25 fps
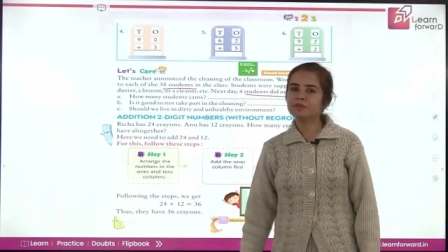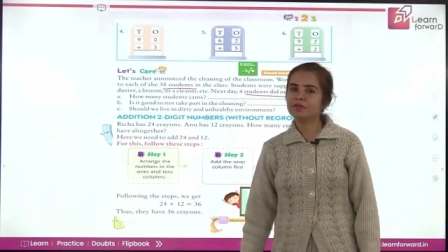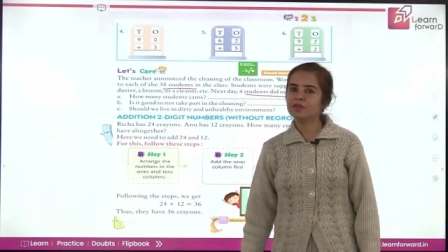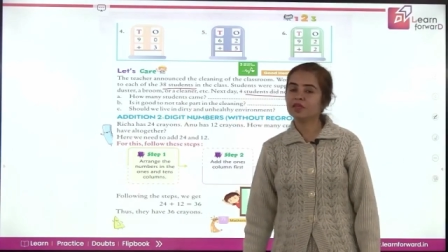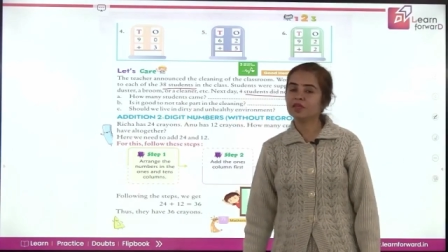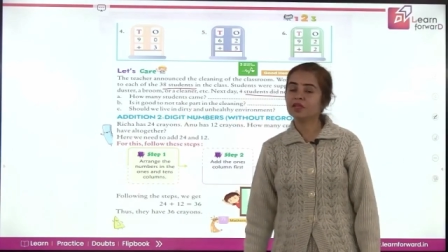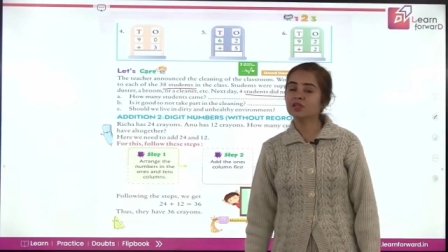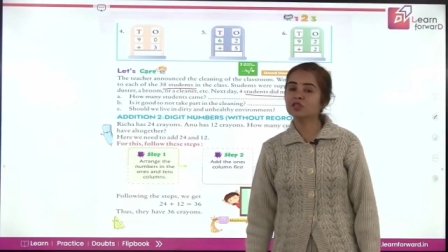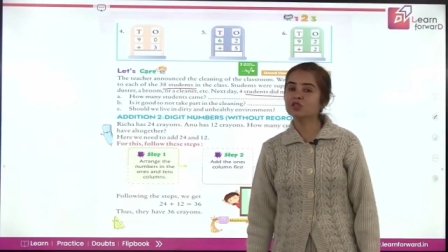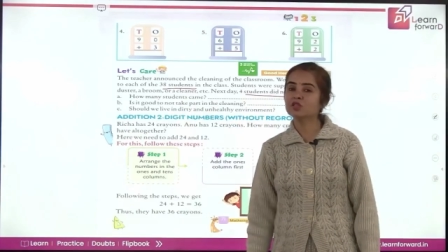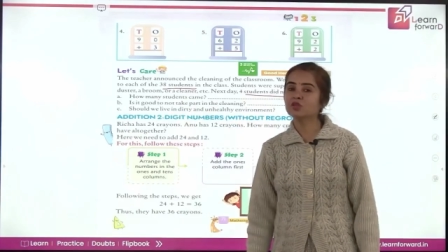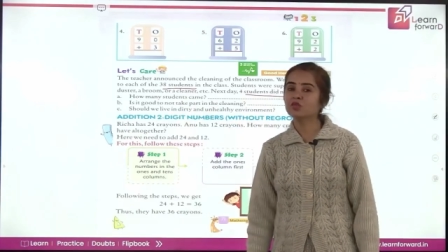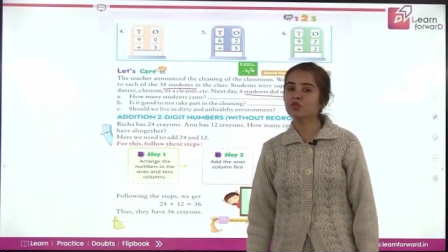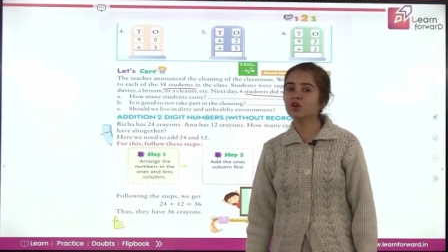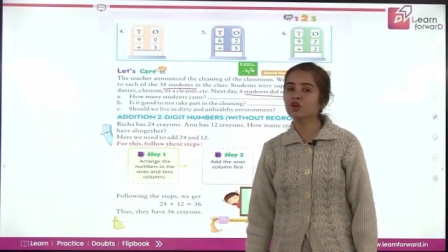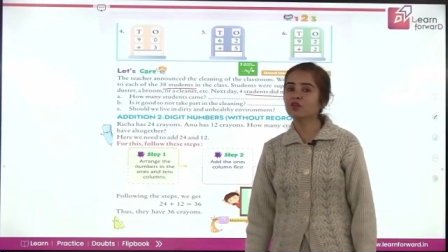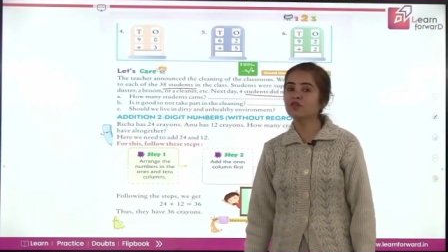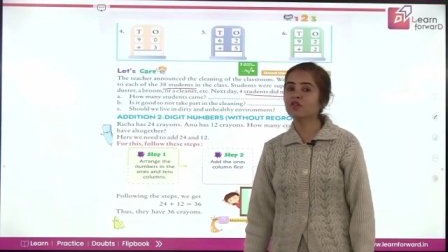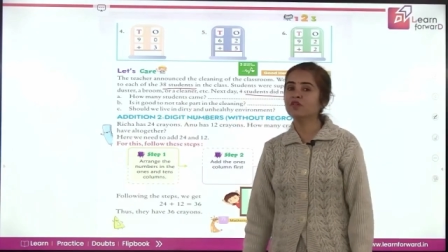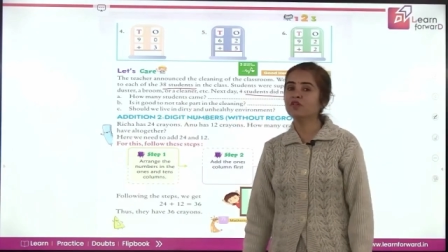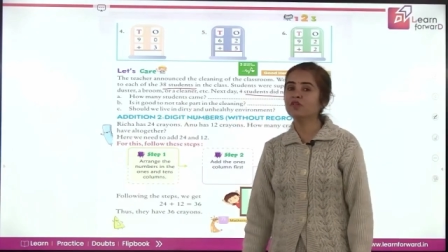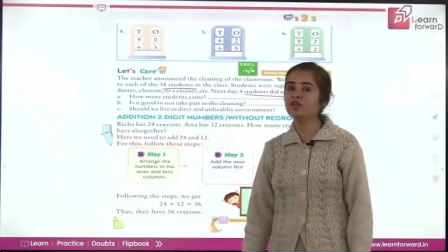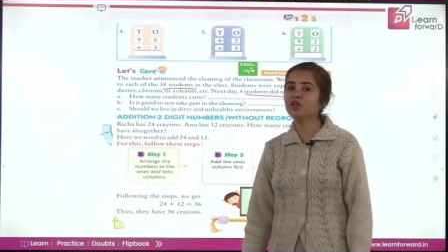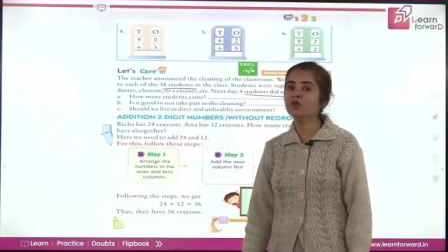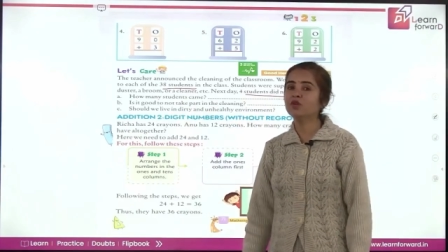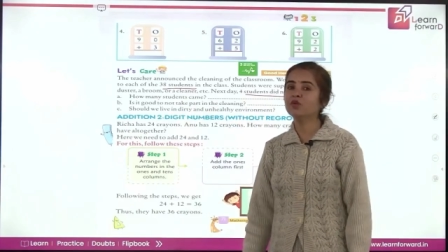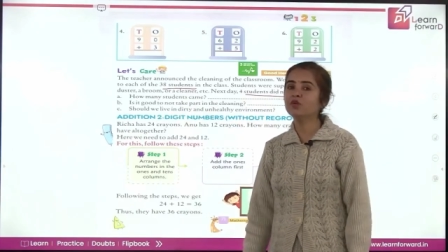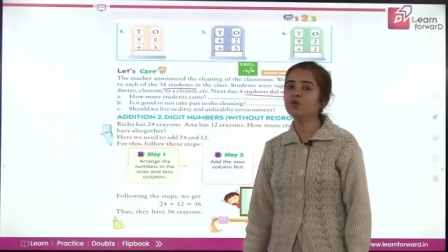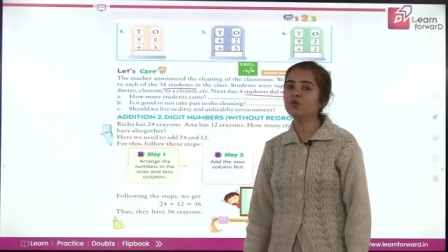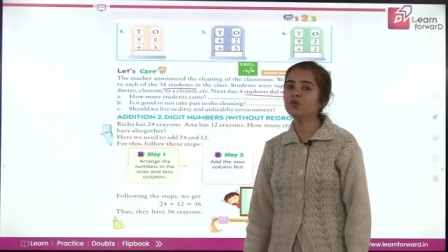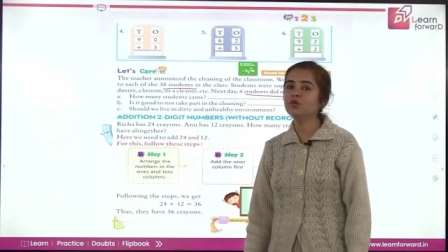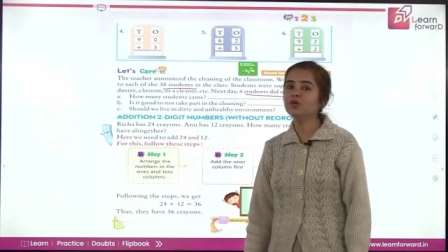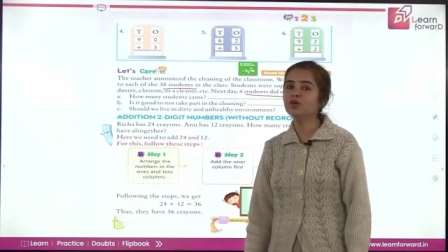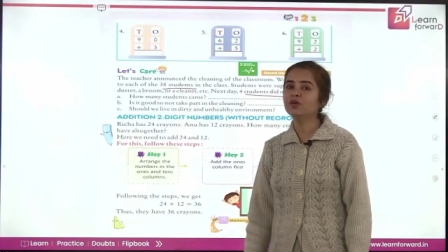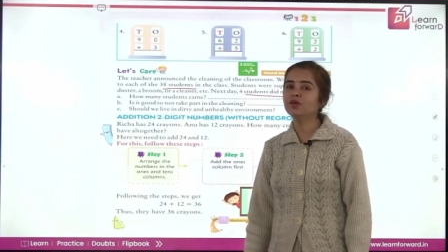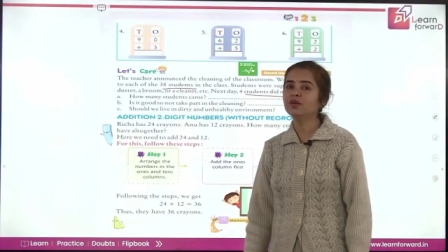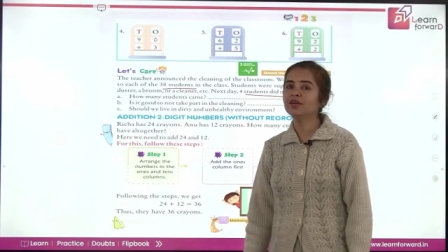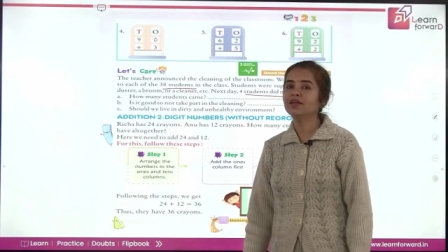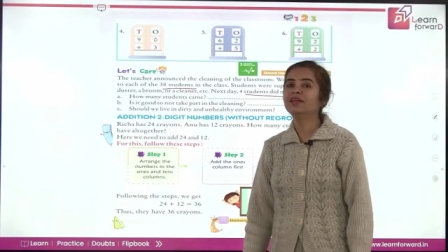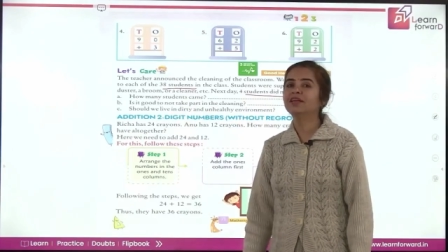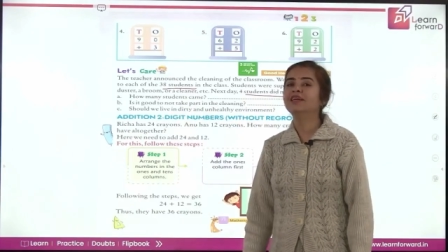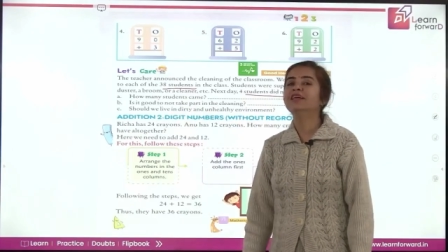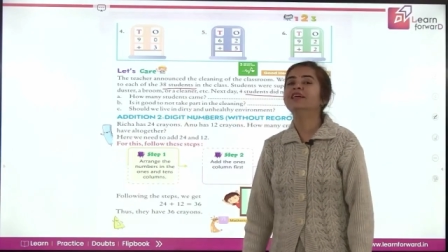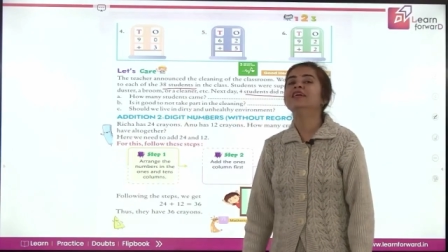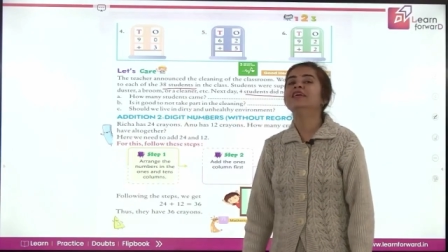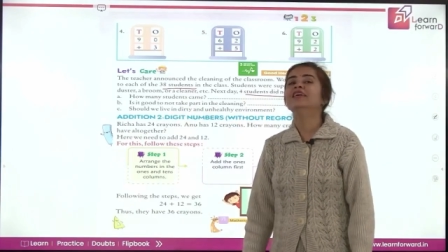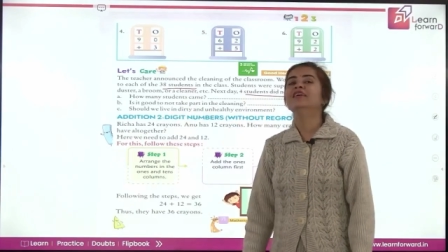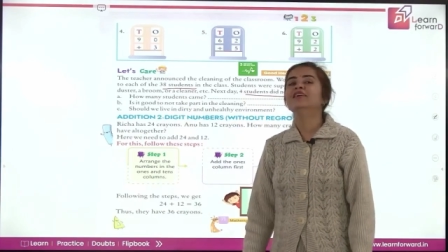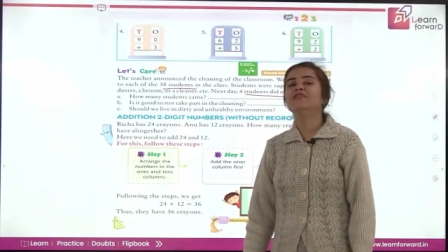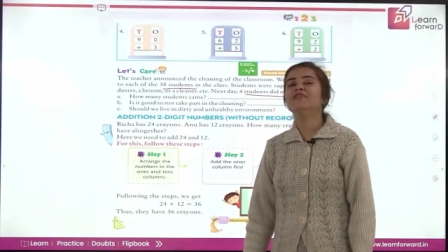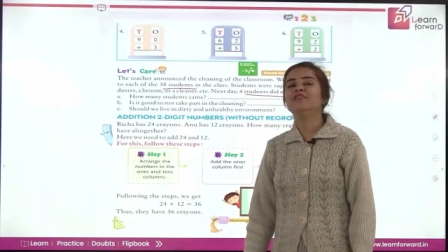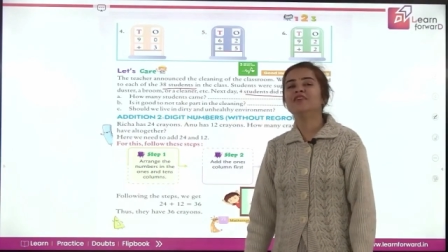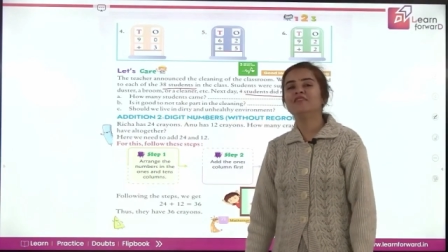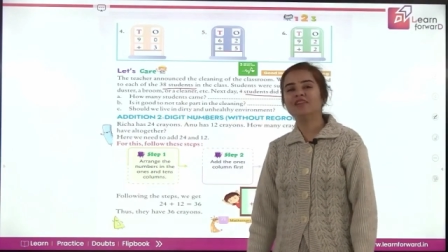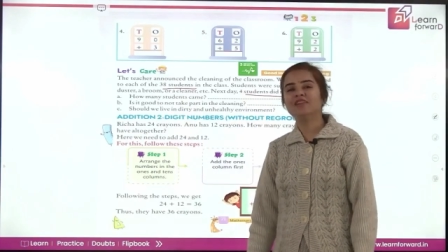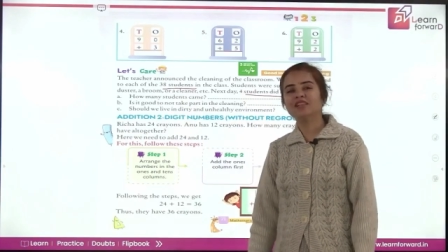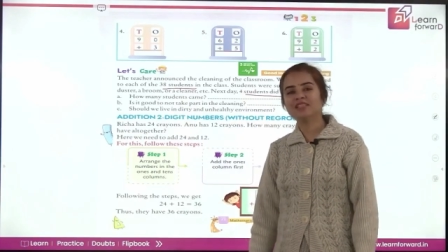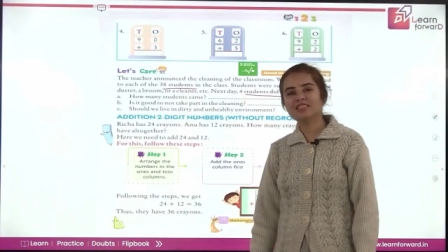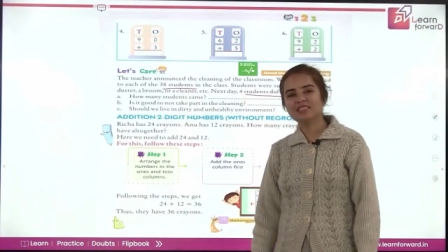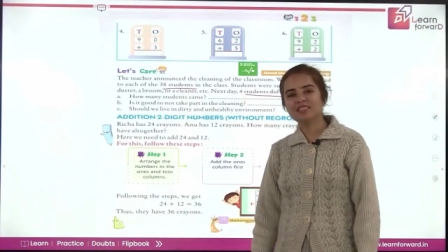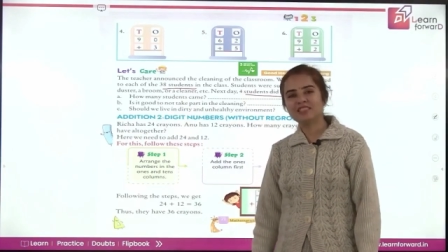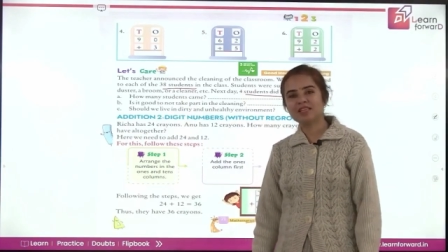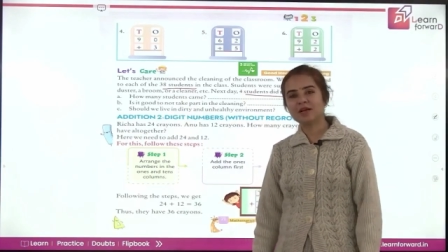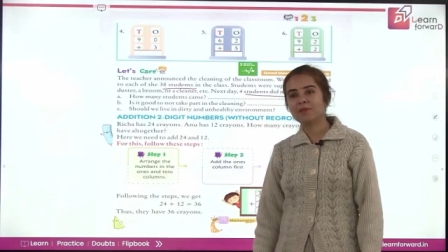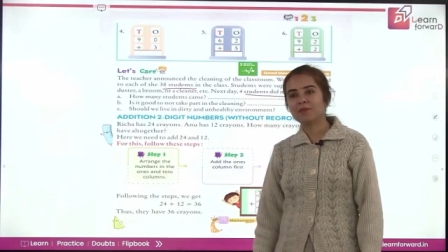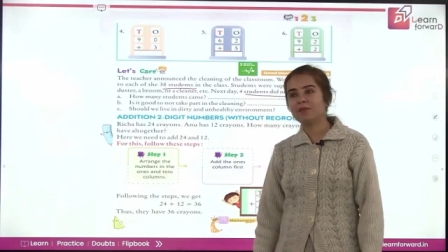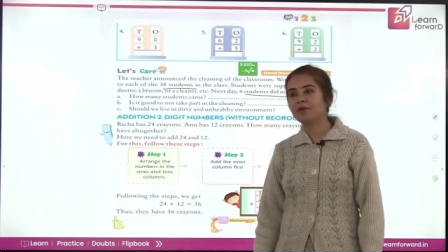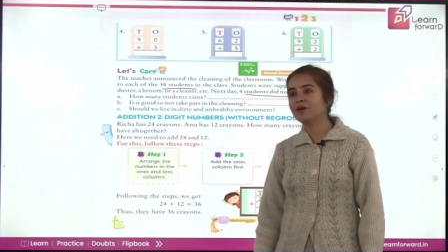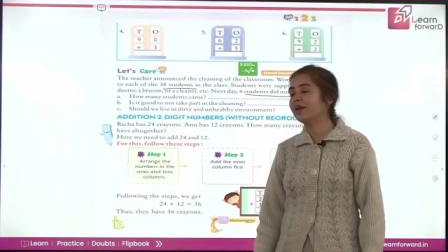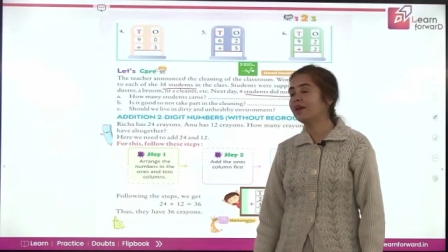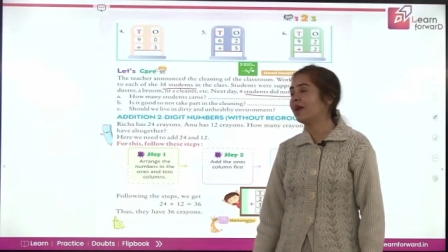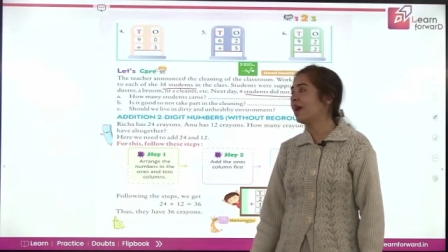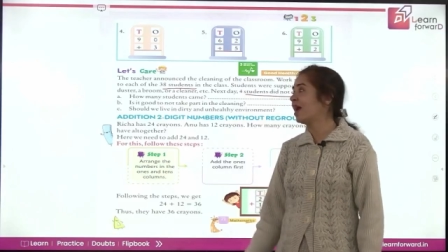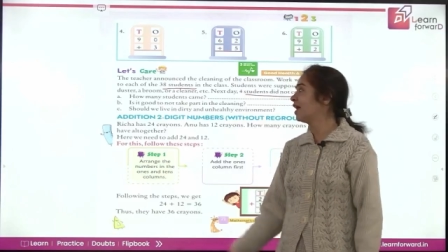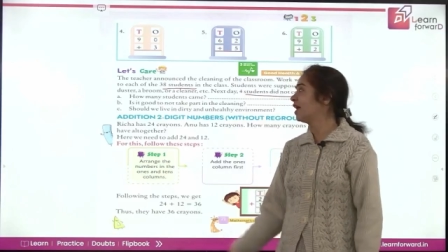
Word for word: So what will we do? We will subtract.